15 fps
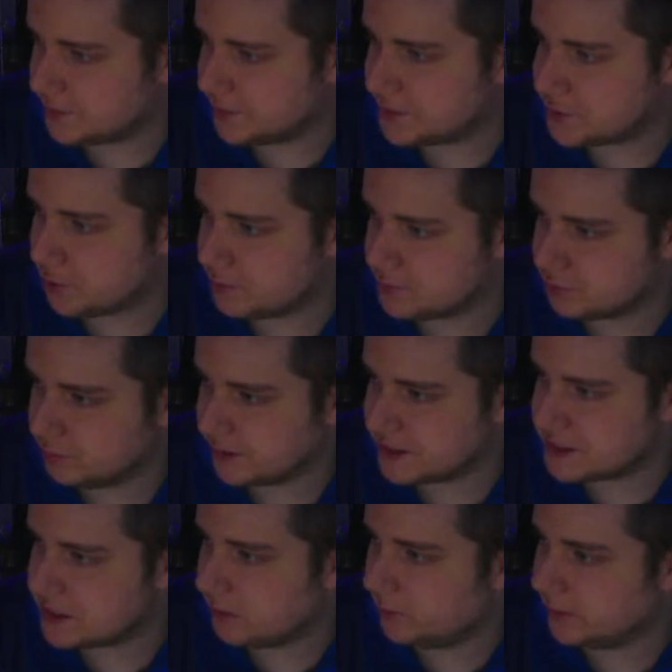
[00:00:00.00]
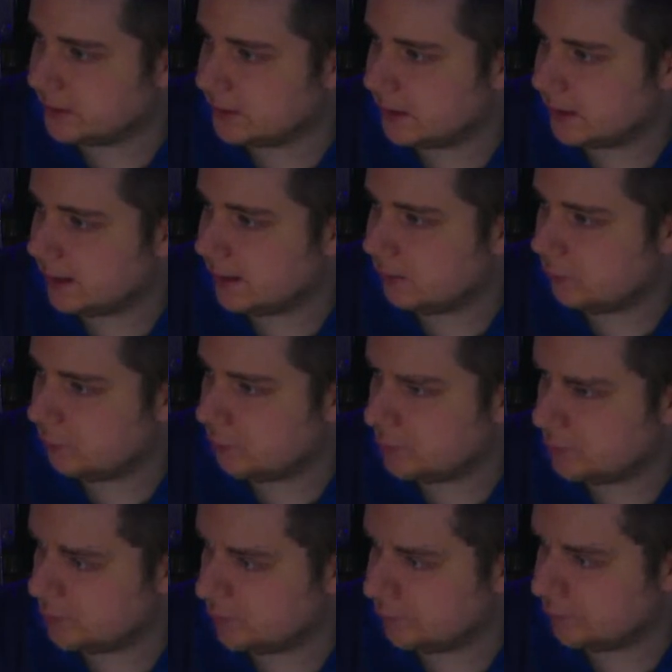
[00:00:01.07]
So this storm is really solely
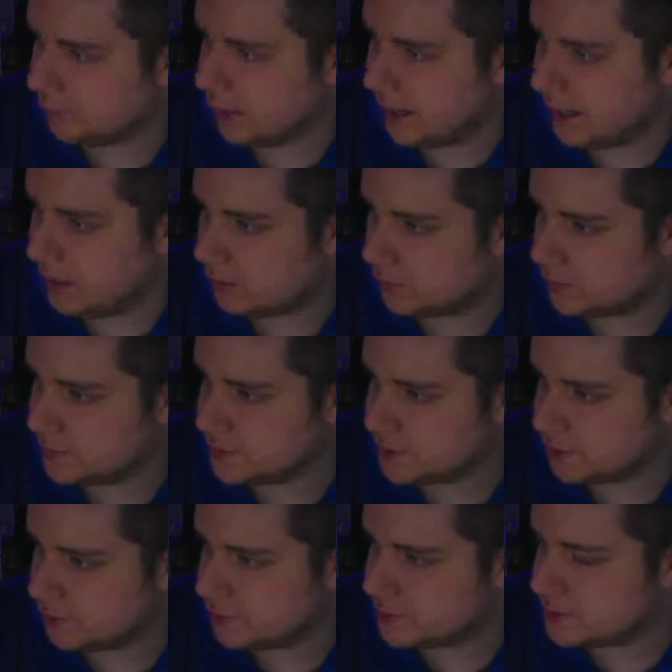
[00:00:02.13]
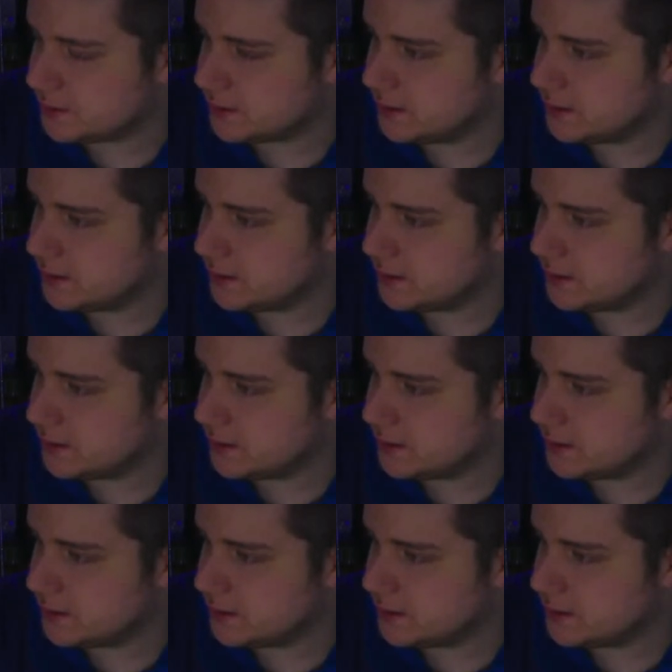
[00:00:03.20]
warned for hail concerns,